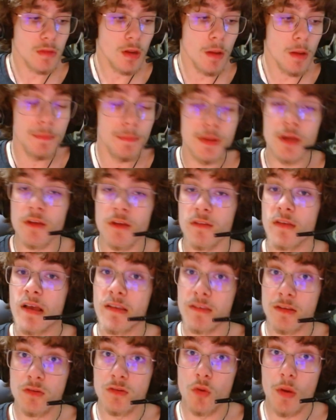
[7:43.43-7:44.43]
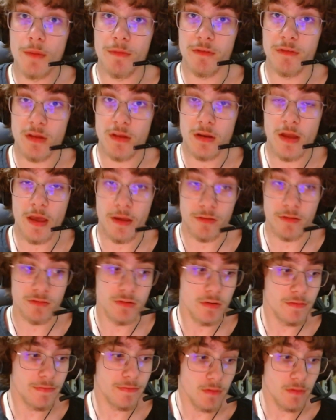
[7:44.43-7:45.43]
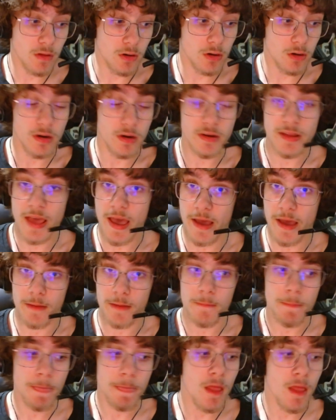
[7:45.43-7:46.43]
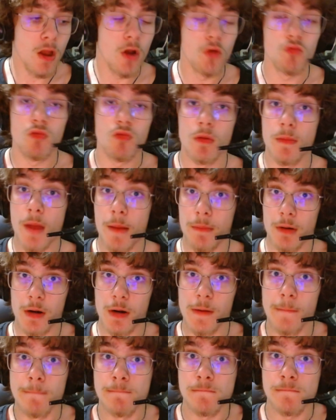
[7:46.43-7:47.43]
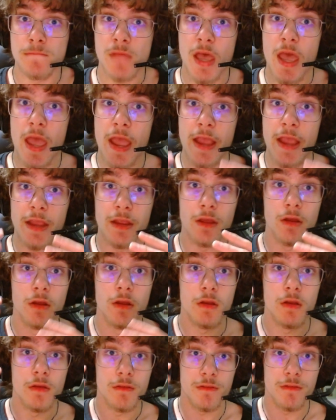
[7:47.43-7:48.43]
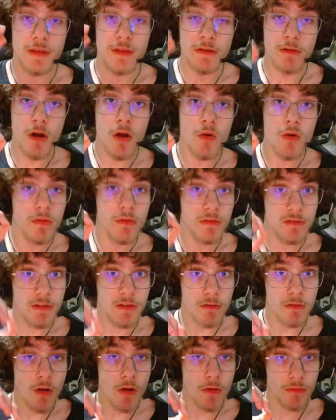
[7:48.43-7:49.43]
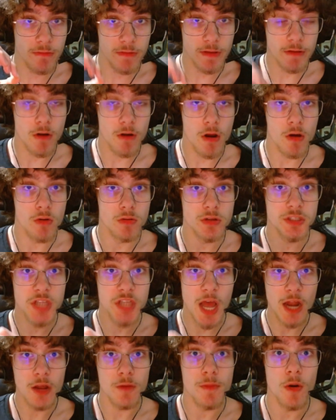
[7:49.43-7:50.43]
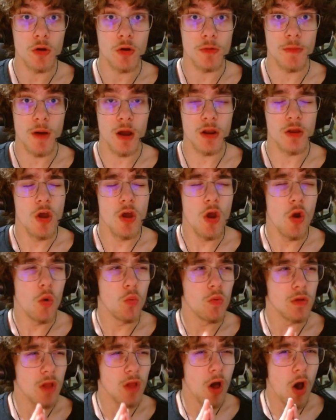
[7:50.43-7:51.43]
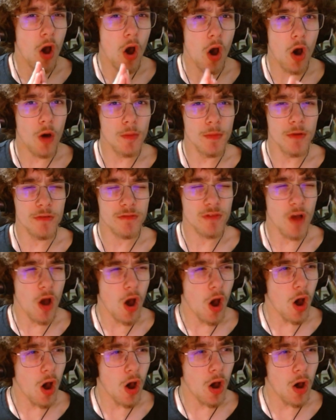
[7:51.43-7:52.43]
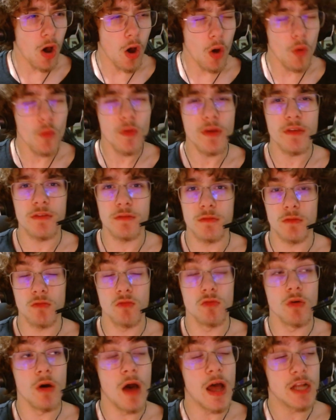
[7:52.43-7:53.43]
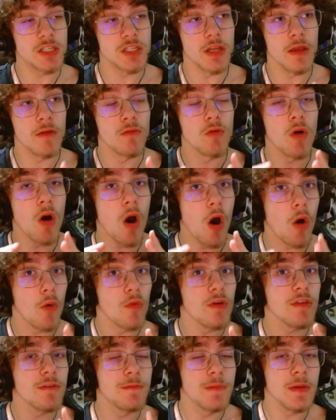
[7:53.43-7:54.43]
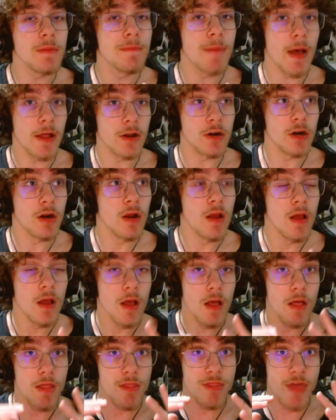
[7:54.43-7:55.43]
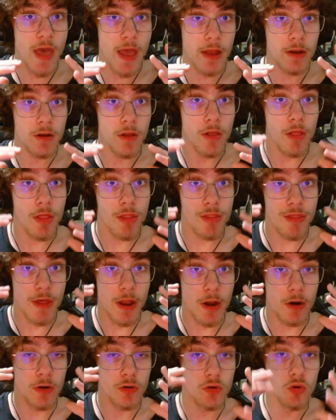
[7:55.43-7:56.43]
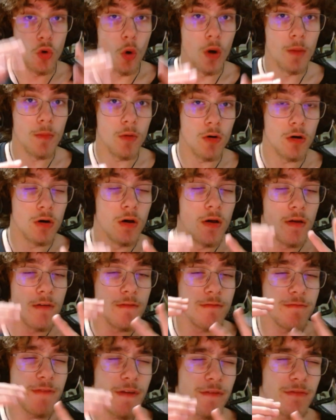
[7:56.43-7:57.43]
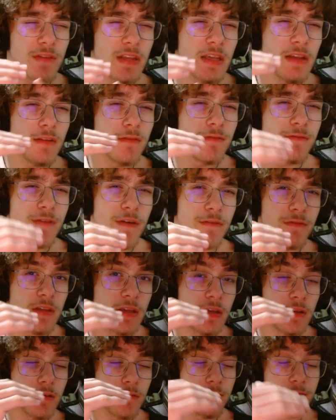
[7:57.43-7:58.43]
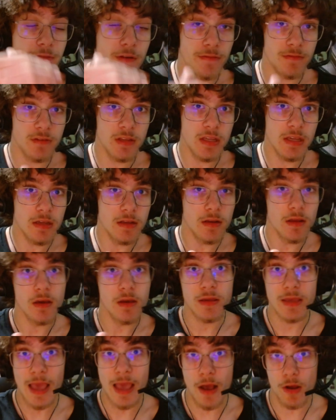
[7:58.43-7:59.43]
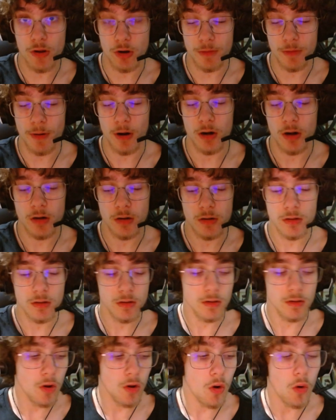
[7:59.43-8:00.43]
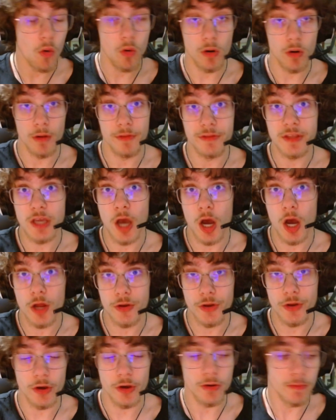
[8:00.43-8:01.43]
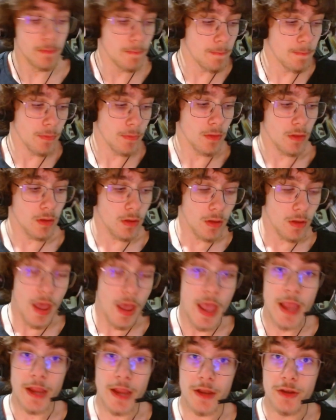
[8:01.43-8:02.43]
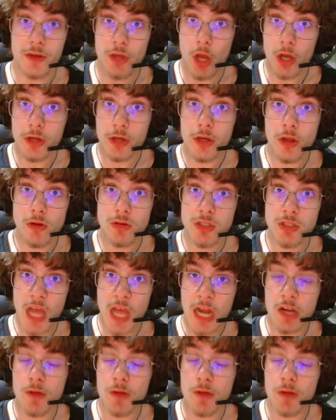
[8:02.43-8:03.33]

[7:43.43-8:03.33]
because it has a 20% extra attack. Remember, a 0/0/0 Shadow Pokemon will almost always, well actually, it will always be better than their normal 15/15/15 counterpart, or the Hundo. A Nundo Shadow